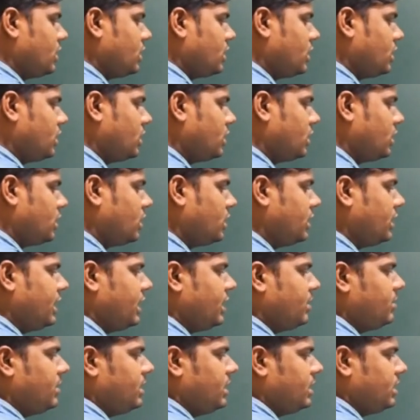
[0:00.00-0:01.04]

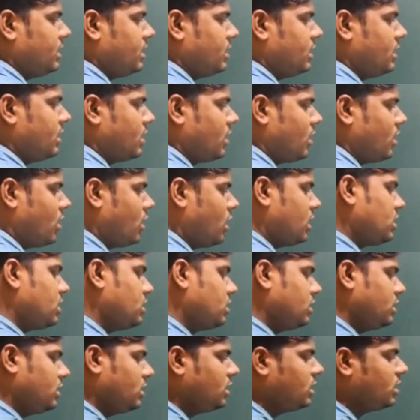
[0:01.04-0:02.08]
AB, or
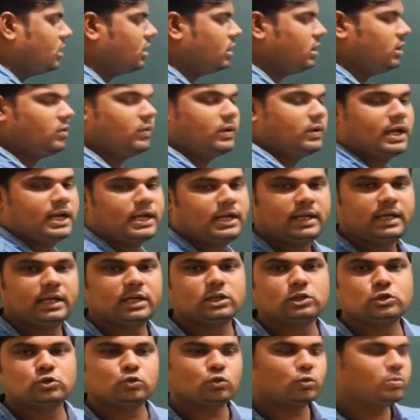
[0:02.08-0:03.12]
you can take
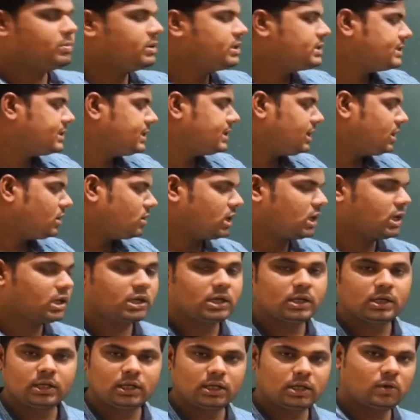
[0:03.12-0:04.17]
also BC or
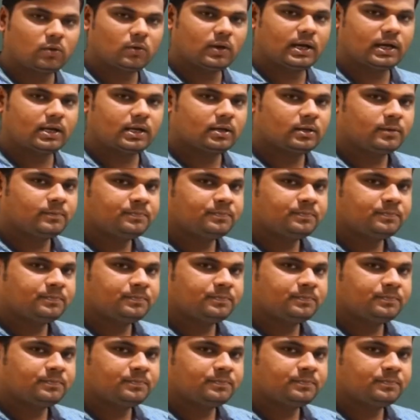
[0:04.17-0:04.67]
QR.